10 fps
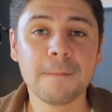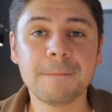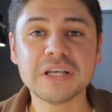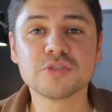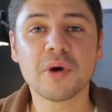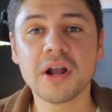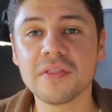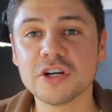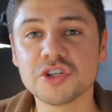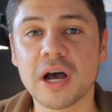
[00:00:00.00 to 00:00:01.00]
Be smart out
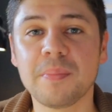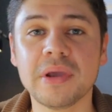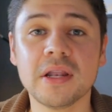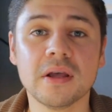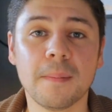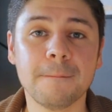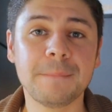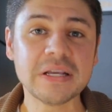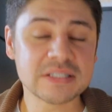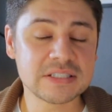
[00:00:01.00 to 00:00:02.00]
there shopping.
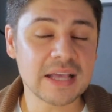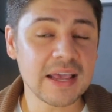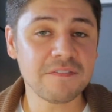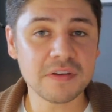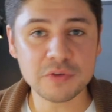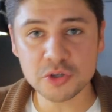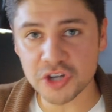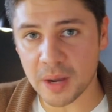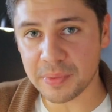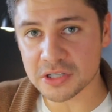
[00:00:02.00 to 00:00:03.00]
Be safe if you
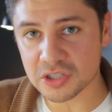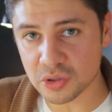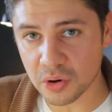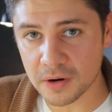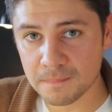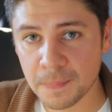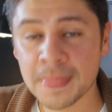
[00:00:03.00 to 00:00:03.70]
shop in store.